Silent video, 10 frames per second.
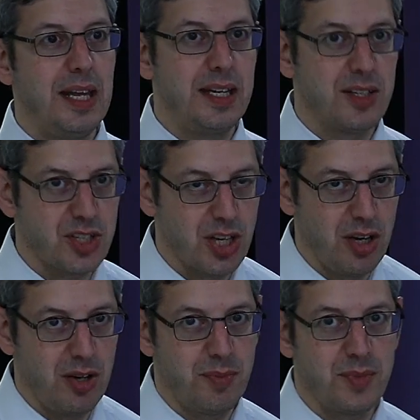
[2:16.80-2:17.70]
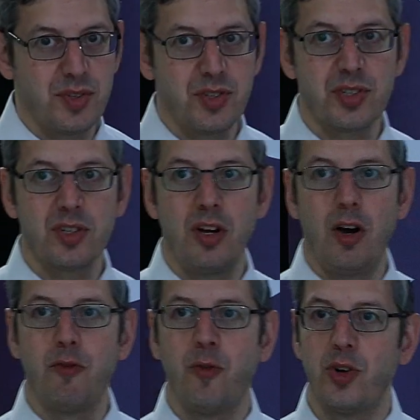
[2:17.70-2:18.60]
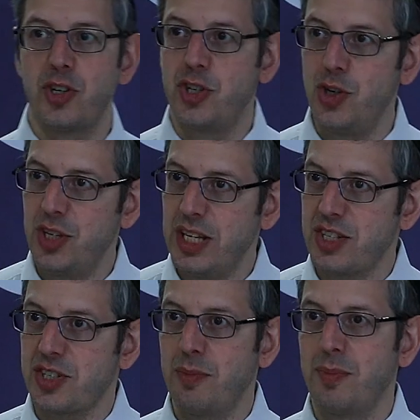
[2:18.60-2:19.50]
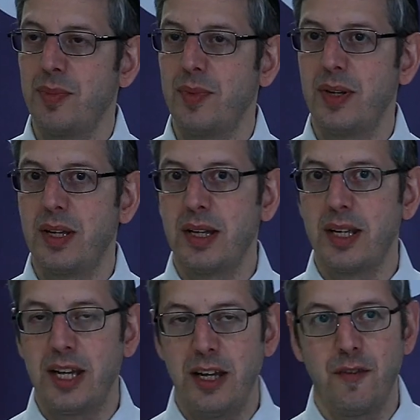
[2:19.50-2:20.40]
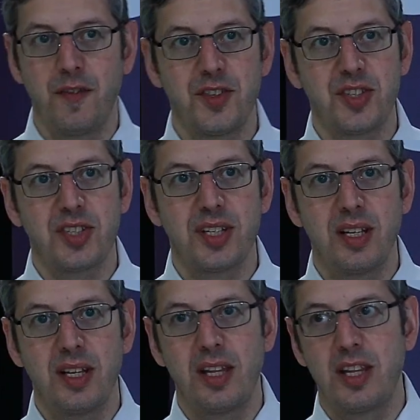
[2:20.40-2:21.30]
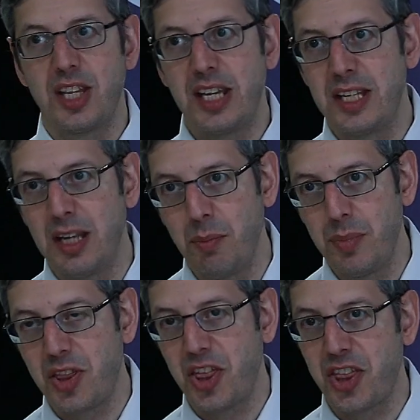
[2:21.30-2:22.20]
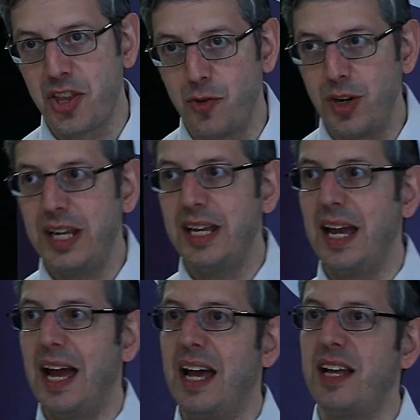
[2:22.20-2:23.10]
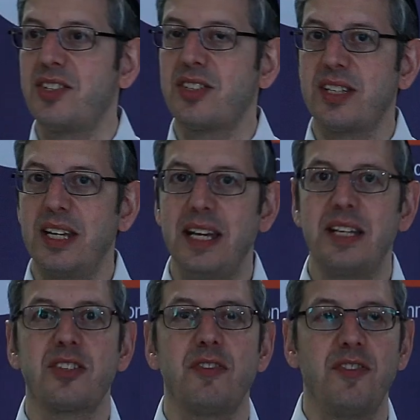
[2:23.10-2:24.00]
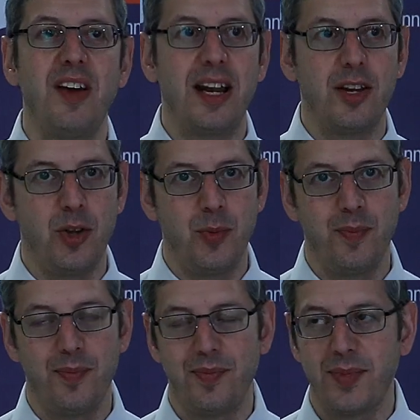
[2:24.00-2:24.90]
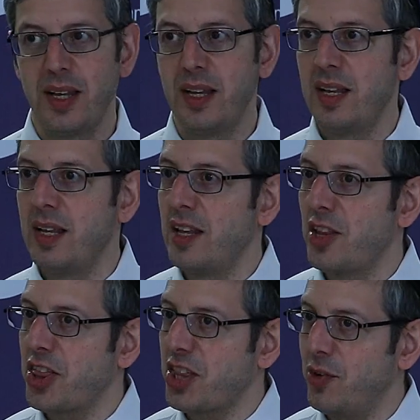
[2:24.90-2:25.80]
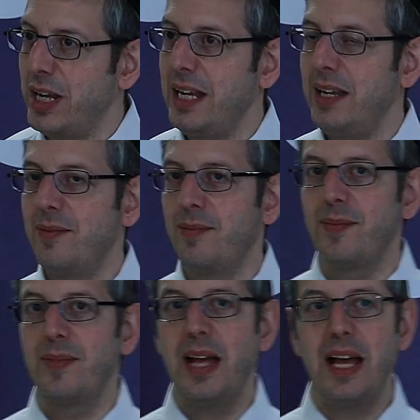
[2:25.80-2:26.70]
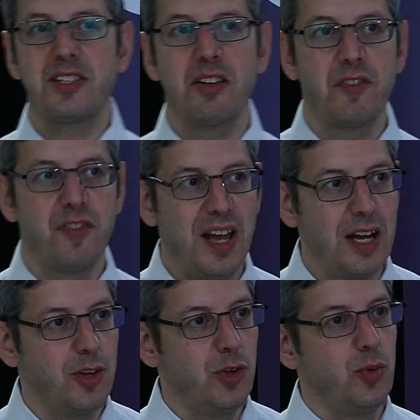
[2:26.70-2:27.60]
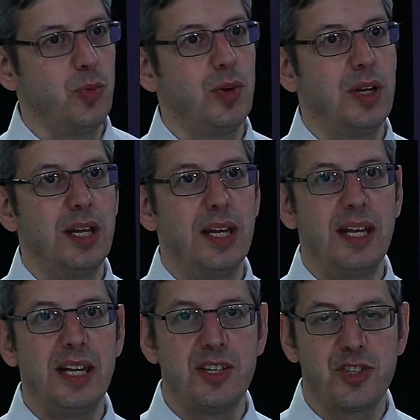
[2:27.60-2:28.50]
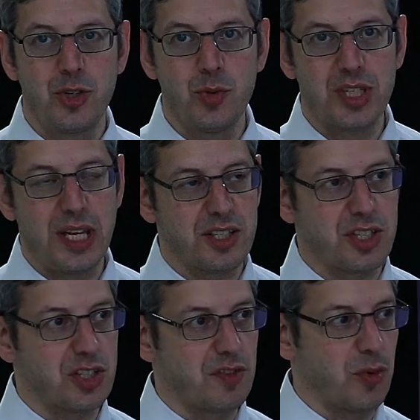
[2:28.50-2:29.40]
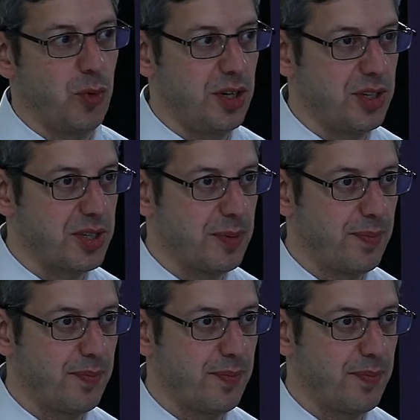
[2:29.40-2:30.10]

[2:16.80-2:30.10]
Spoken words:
in terms of what Judaism gives the number 3 as its value. 3 has a value in 2 senses of the word.